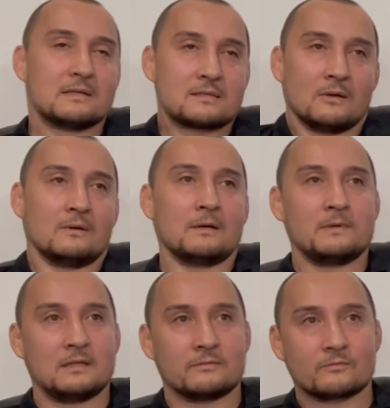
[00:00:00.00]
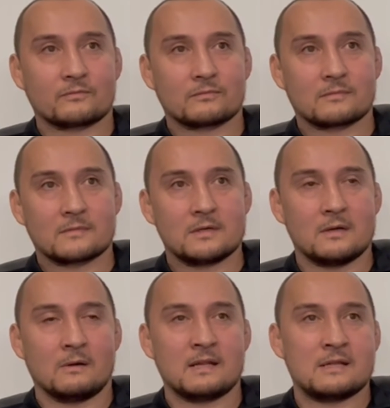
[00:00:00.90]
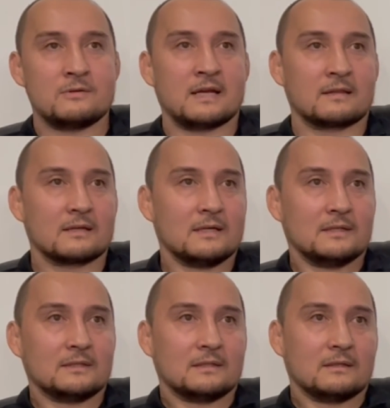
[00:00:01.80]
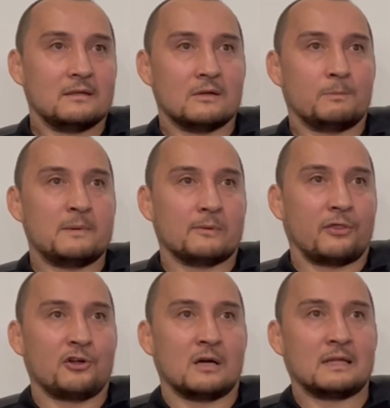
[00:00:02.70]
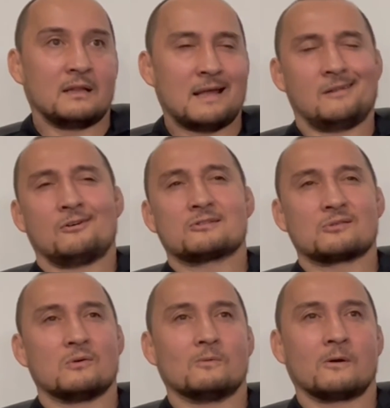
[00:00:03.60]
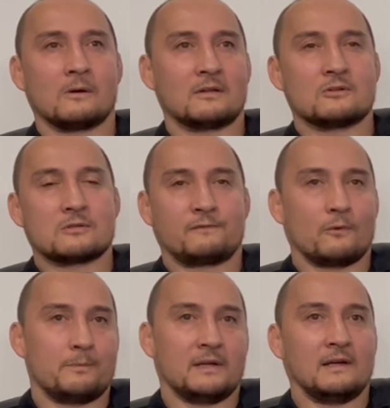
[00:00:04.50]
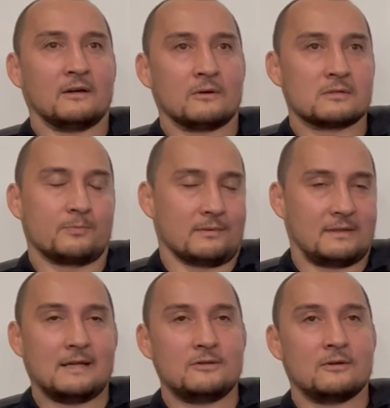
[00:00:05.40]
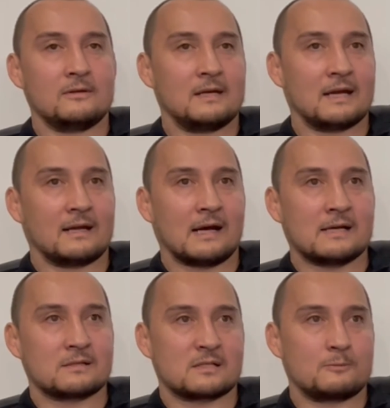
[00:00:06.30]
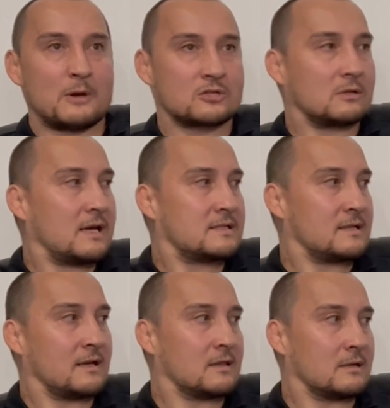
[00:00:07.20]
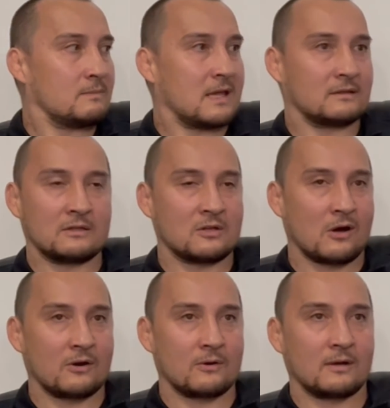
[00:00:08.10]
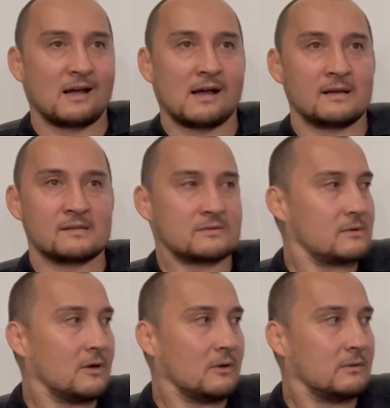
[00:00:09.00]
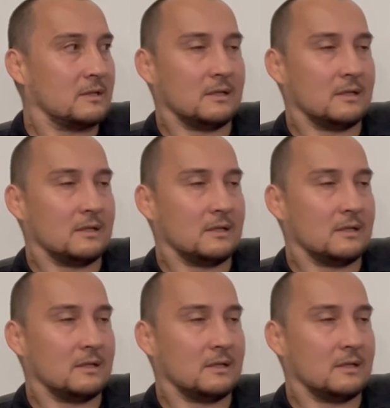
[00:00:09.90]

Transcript: So, I mean, you know, and then you get, you know, people thought that leg locks don't work. They're just for beginners. But then you get guys just specializing in them, like Danaher guys, you know?